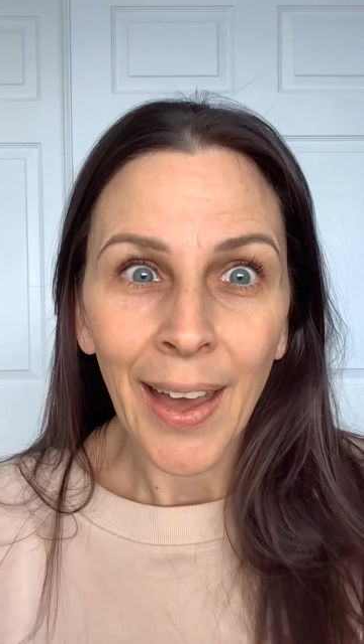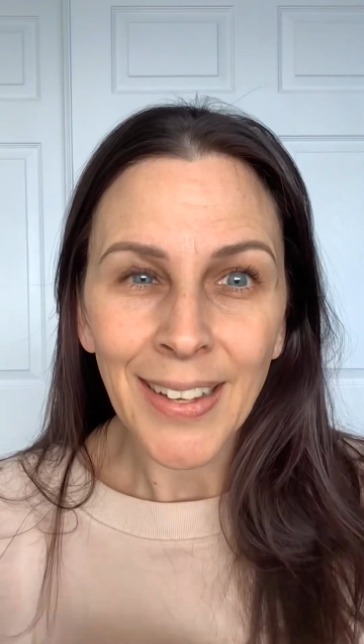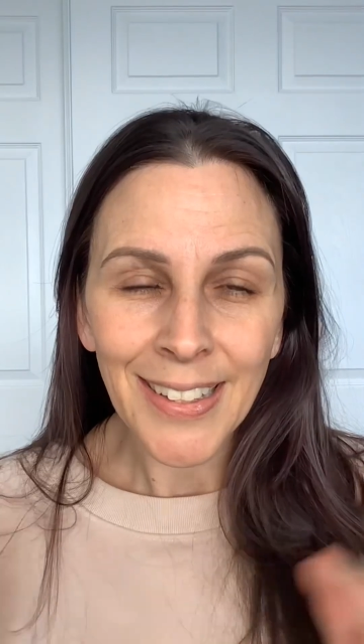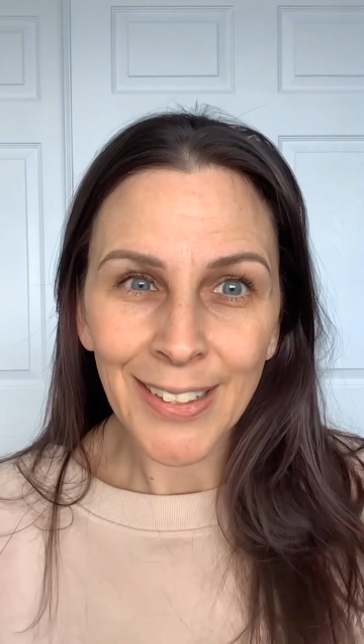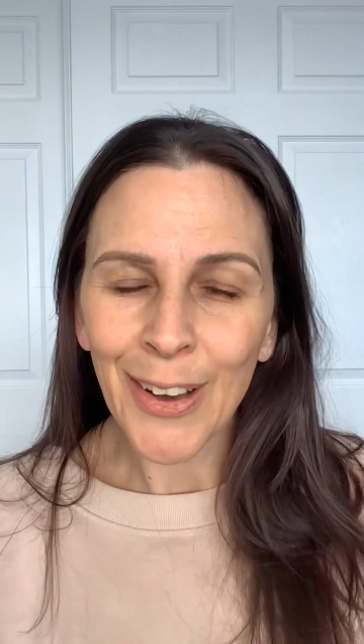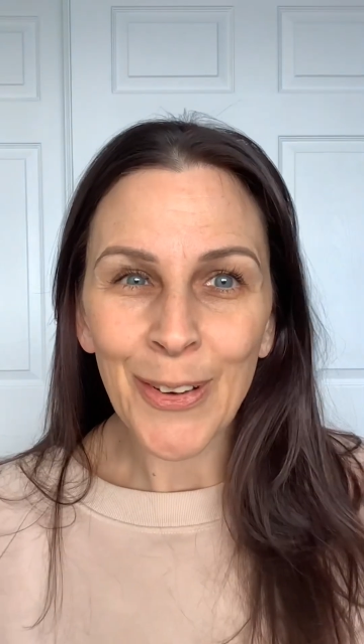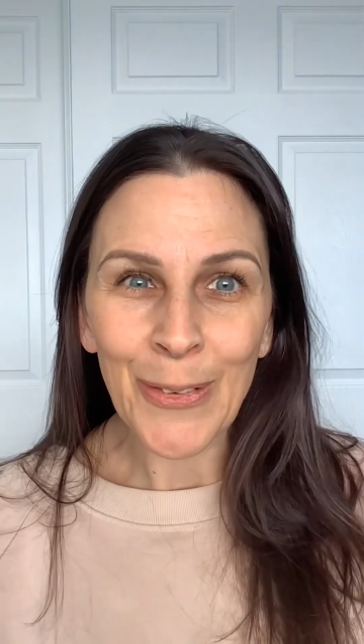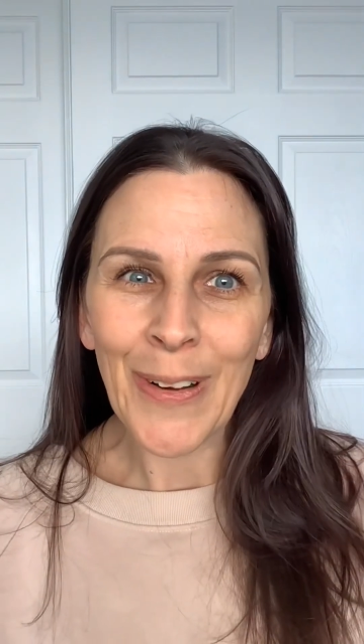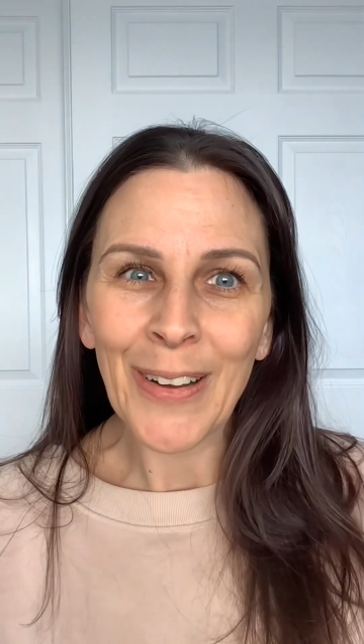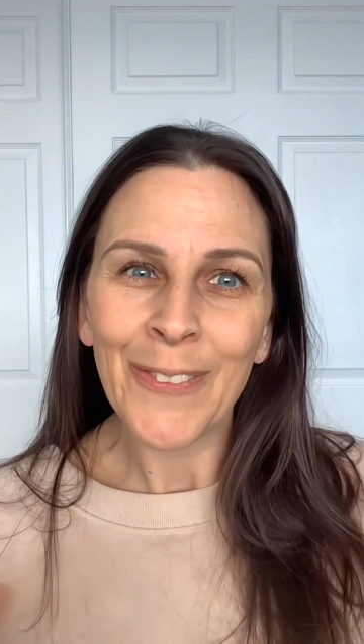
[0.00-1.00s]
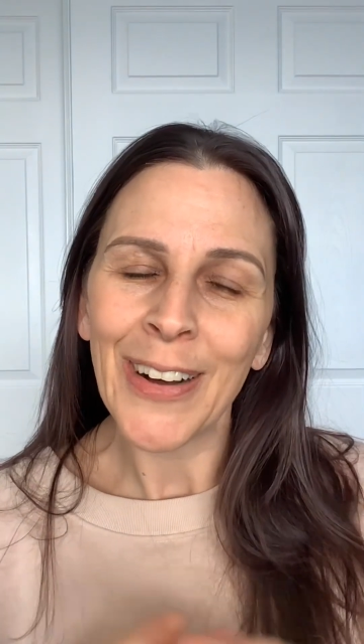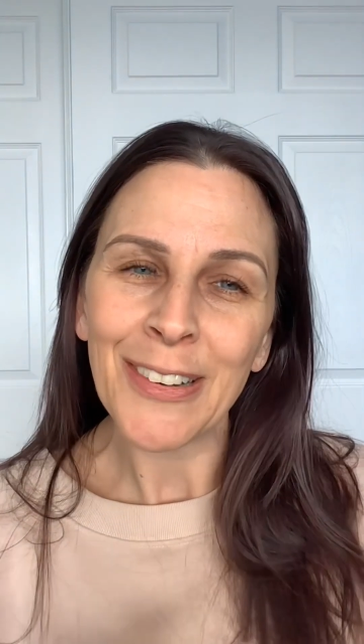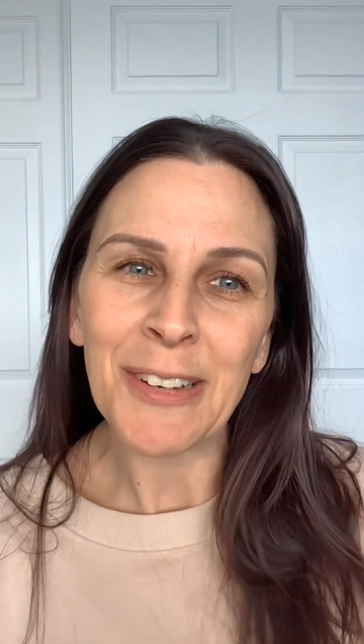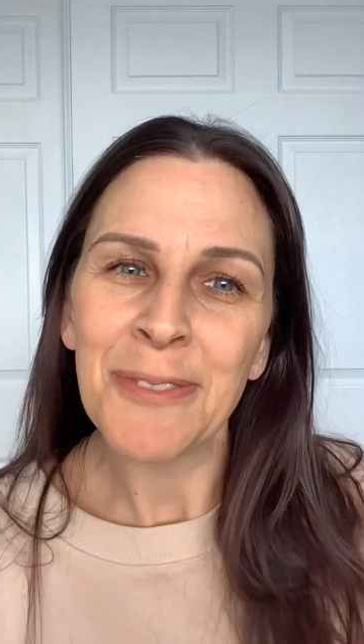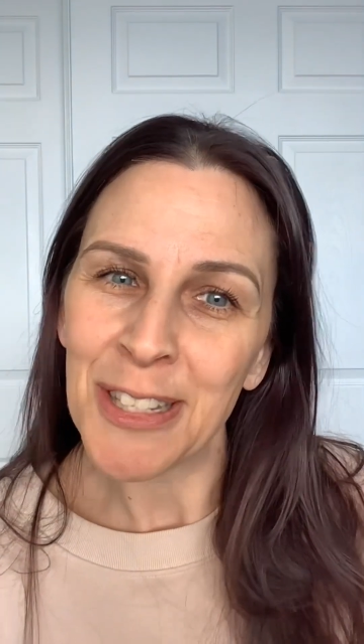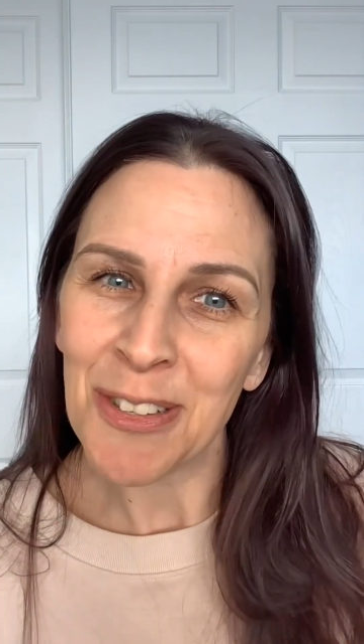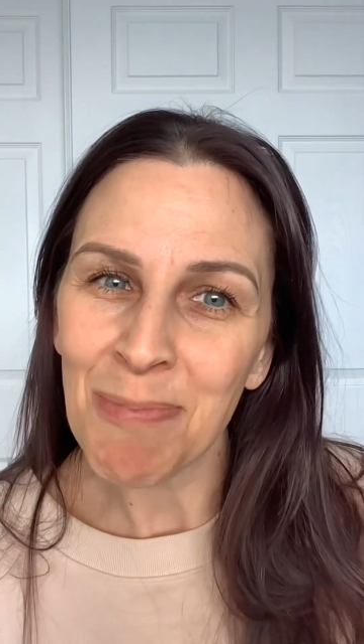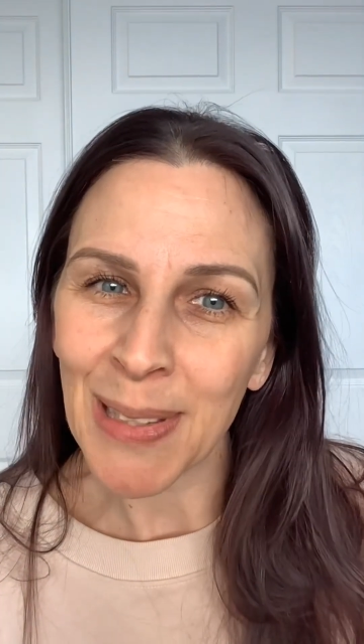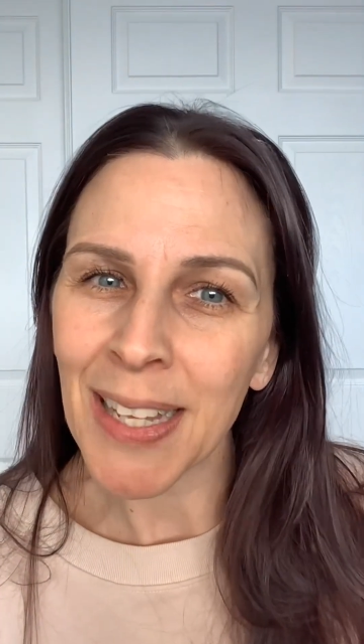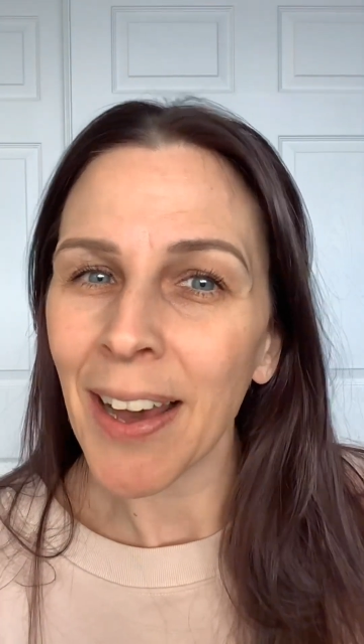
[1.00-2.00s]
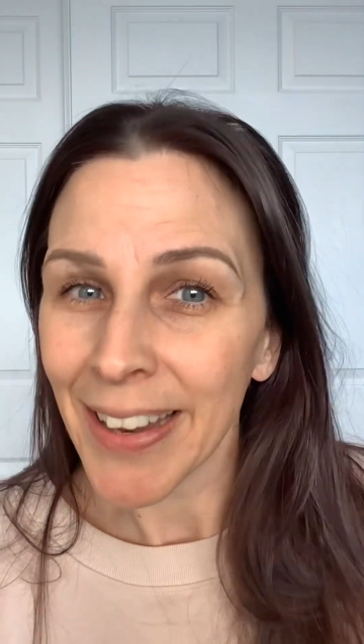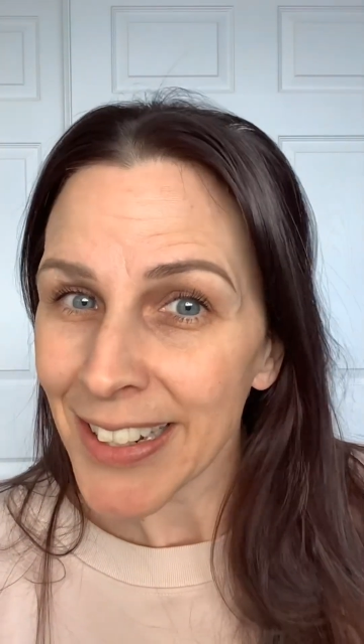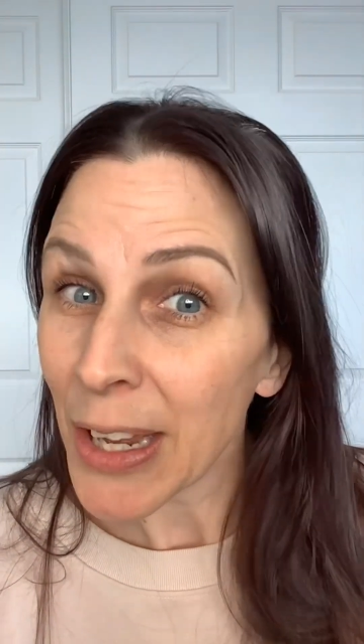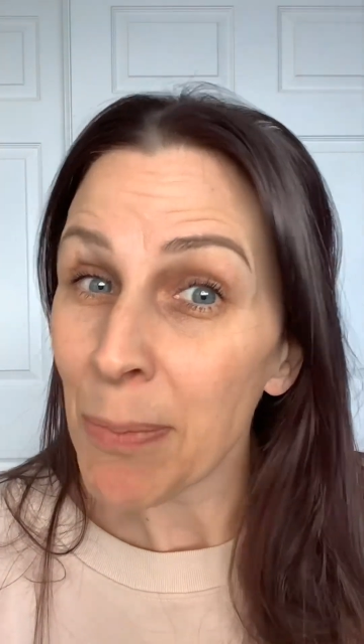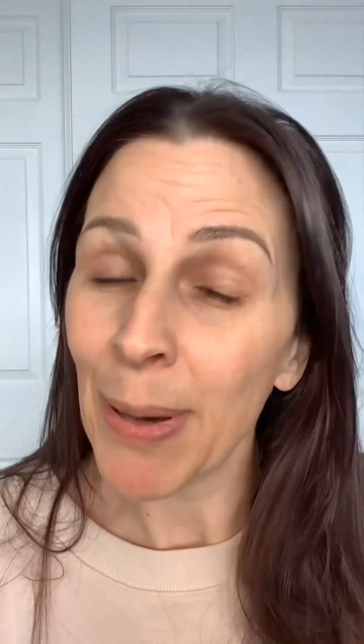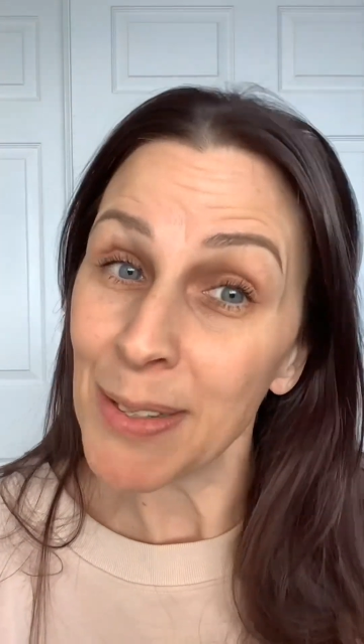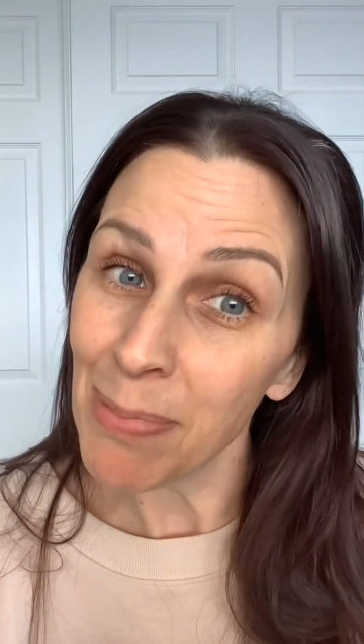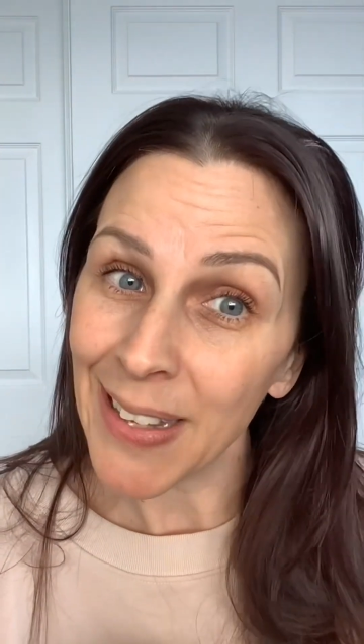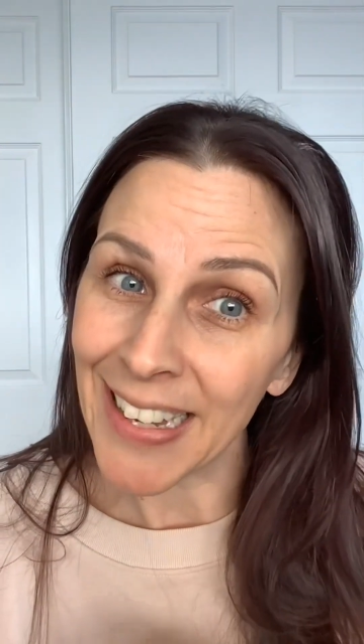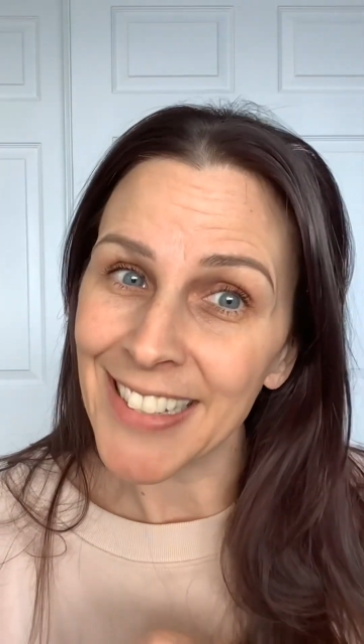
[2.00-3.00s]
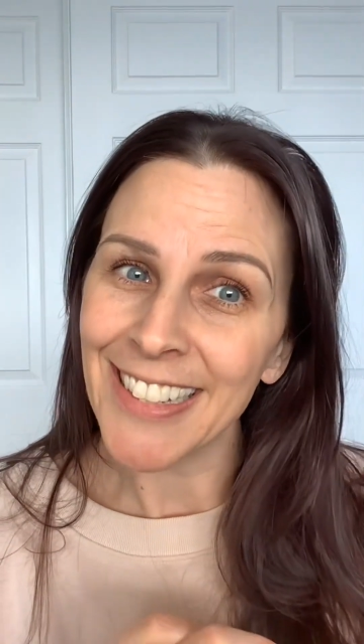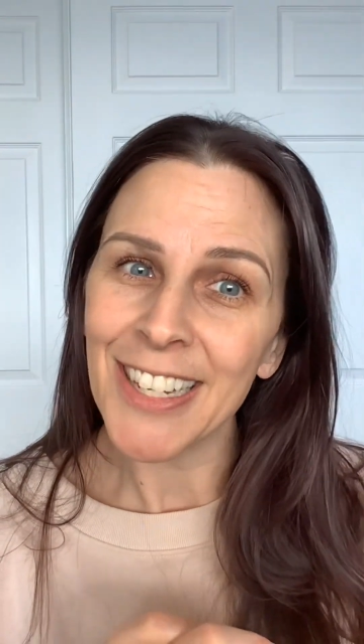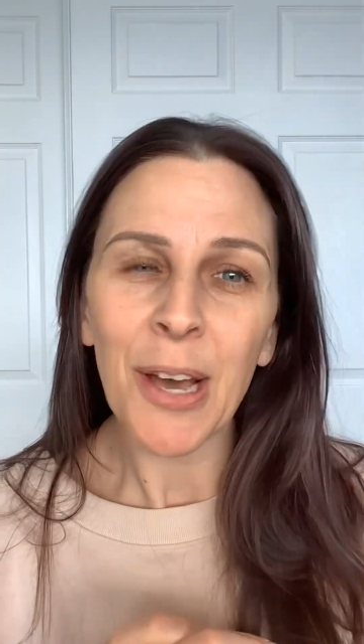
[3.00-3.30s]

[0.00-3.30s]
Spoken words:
Hello, welcome to Blind But Blended.